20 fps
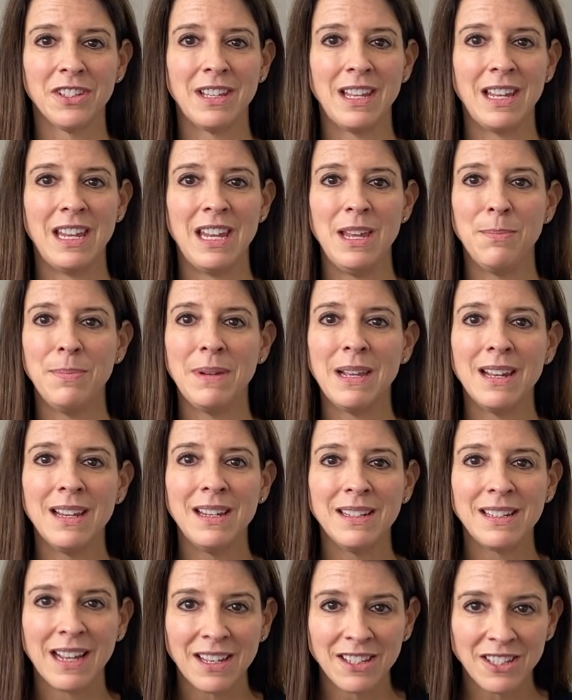they keep getting
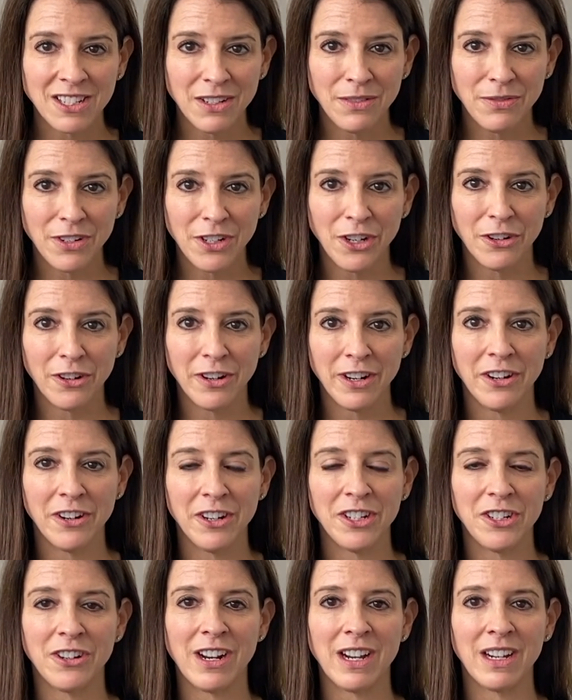tested for
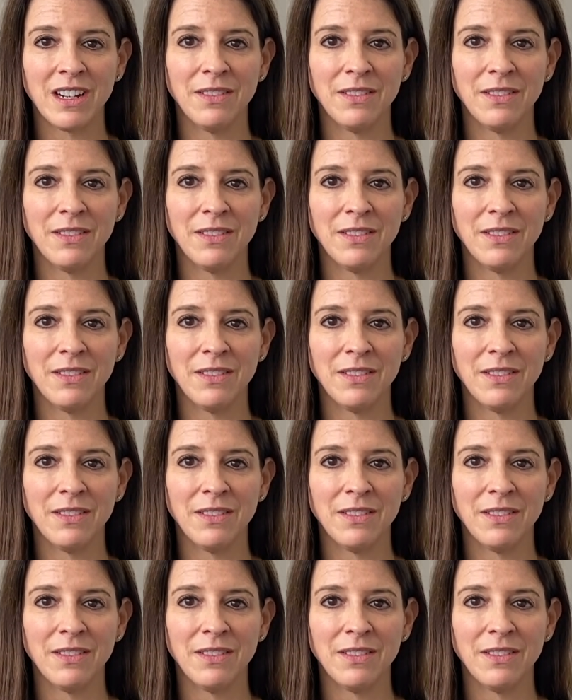urinary tract